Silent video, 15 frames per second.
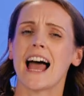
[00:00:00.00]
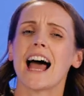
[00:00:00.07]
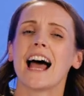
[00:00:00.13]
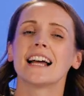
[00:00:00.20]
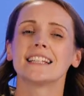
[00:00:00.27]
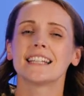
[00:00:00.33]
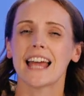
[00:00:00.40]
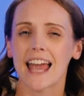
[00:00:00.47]

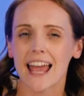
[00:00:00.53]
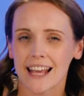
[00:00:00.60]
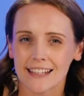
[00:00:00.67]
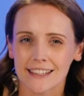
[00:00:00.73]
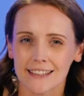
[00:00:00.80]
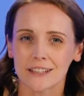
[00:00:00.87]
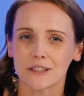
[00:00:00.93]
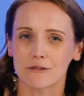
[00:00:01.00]
and
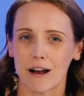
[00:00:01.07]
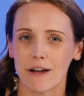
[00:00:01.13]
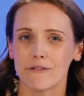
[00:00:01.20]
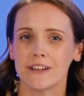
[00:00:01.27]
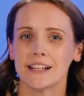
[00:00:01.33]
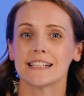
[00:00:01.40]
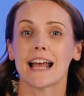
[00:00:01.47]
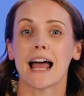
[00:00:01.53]
excellent
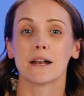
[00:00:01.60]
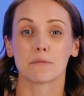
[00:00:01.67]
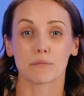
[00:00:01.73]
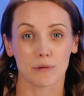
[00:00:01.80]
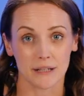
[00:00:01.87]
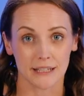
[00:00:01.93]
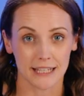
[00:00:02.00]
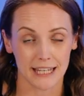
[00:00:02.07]
graphics and
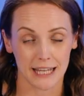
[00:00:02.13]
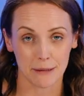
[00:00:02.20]
printed